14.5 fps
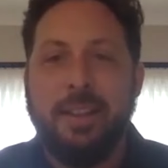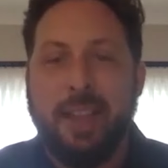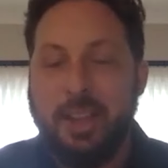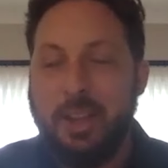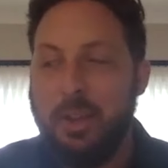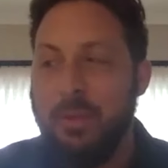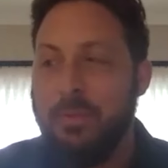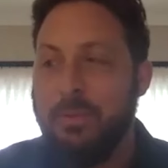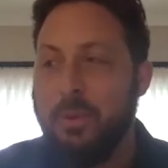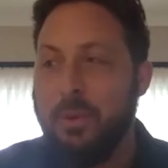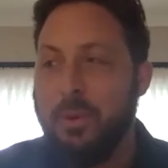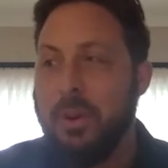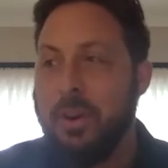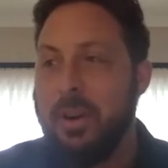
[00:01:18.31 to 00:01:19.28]
Thank you
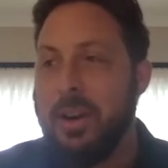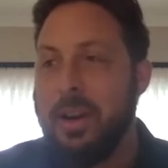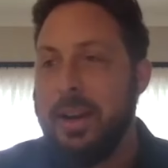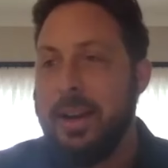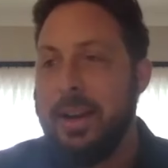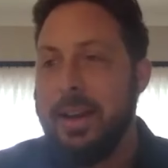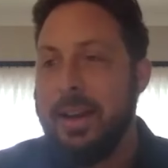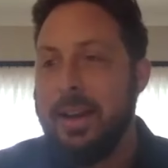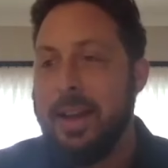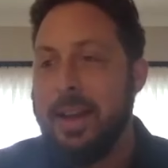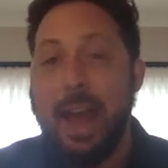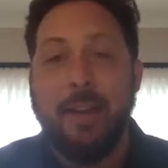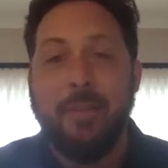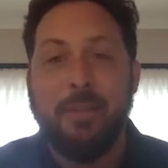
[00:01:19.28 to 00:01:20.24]
for uh,
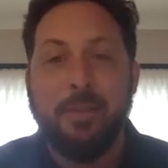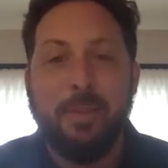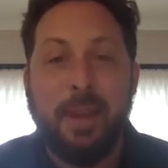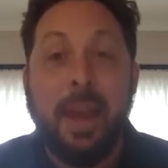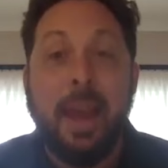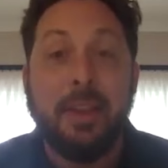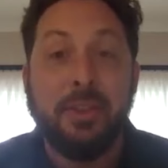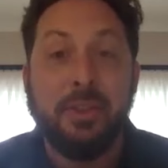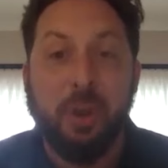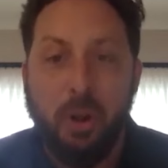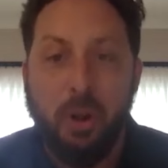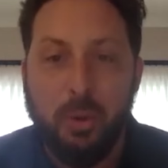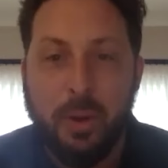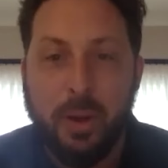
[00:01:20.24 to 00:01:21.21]
having me as
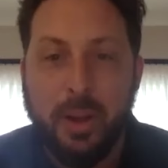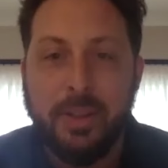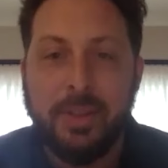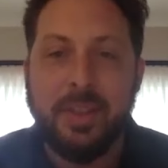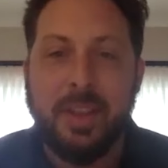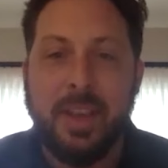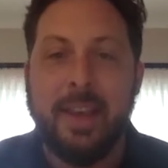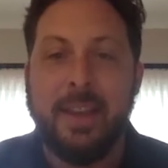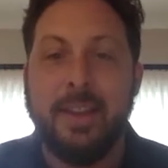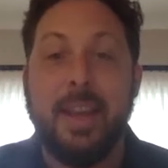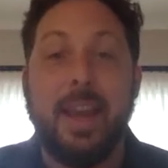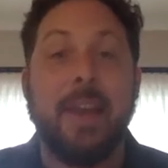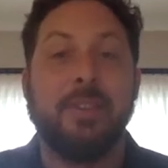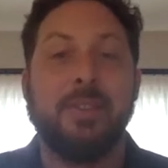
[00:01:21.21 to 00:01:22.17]
always. And
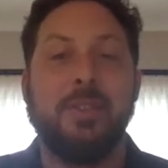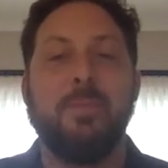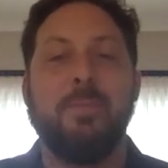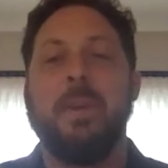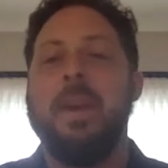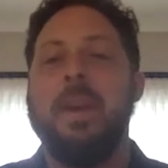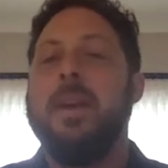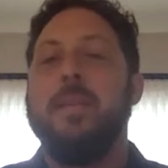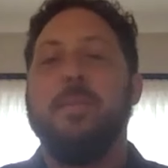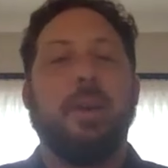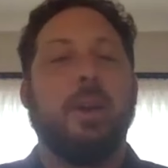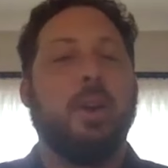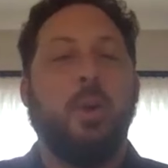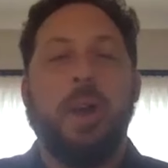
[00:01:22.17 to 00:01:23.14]
yes,
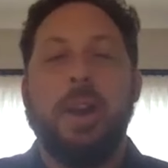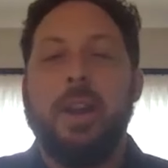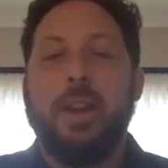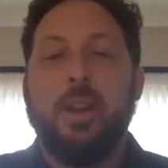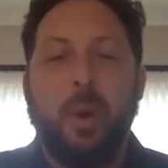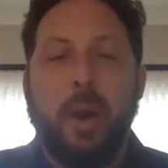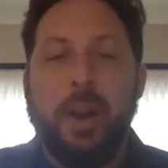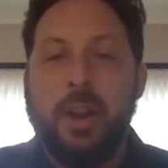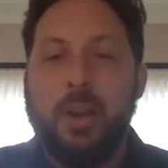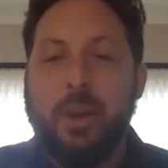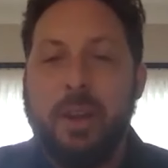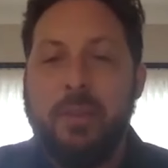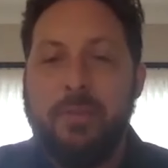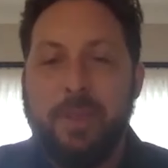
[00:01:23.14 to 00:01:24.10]
pick quite a quite a
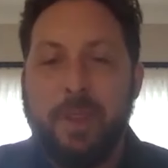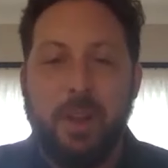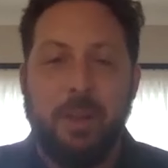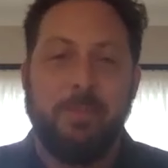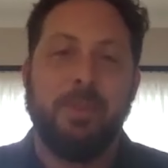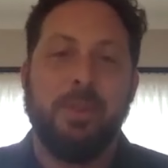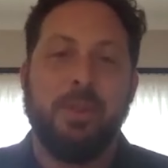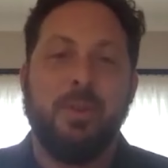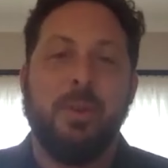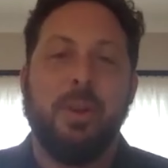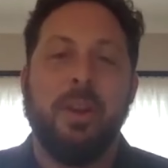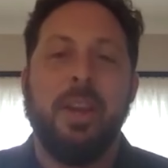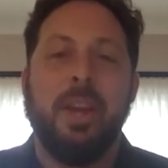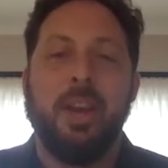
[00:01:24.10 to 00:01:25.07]
great film to
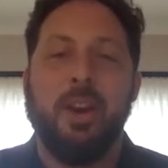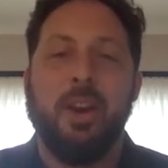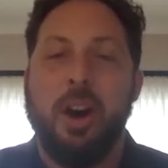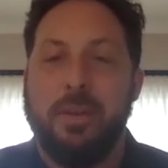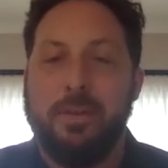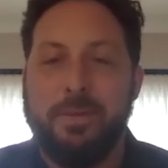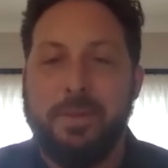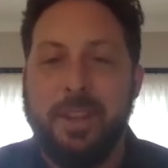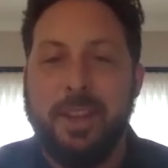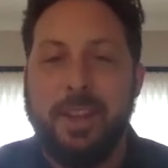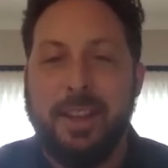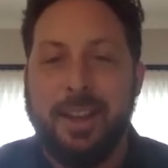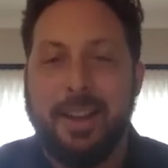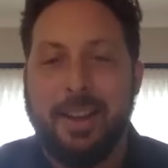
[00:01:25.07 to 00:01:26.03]
kick off
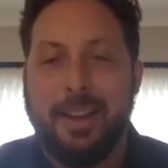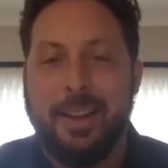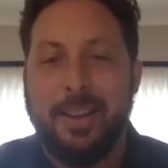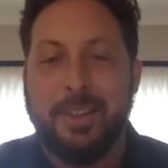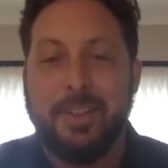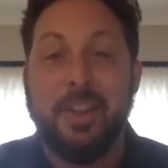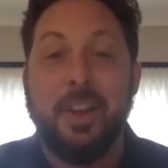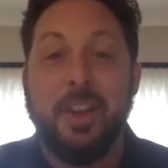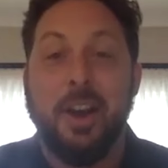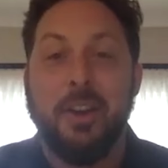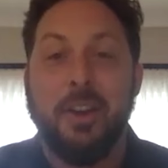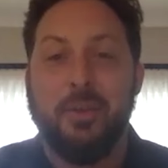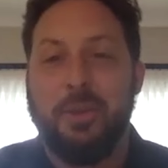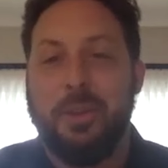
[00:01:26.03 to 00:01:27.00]
the uh, this
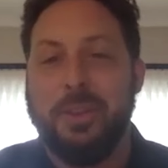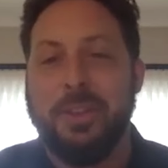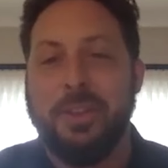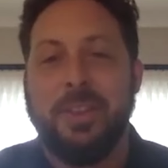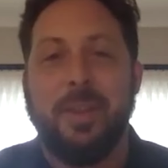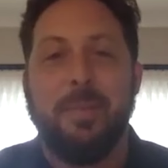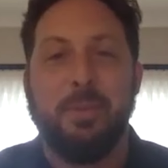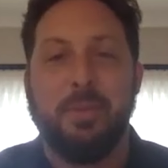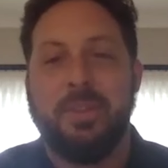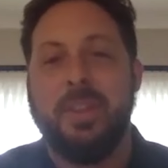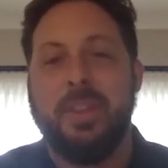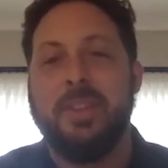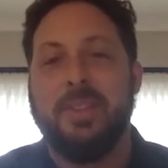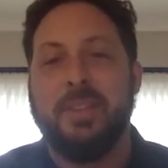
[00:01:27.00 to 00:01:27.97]
inaugural December
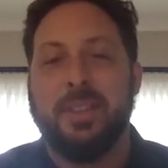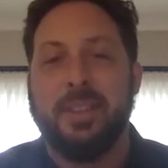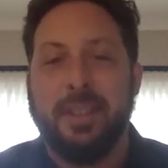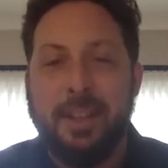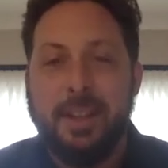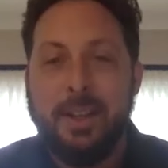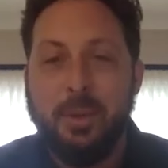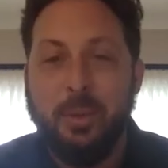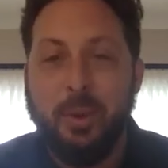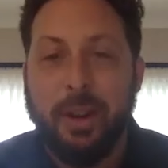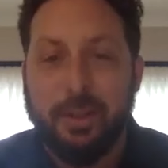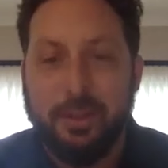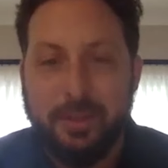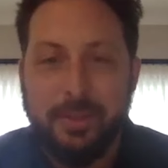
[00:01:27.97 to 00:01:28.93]
season
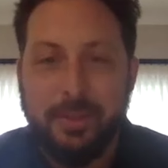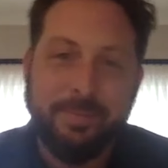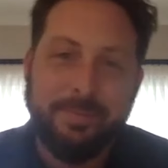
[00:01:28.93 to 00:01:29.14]
with.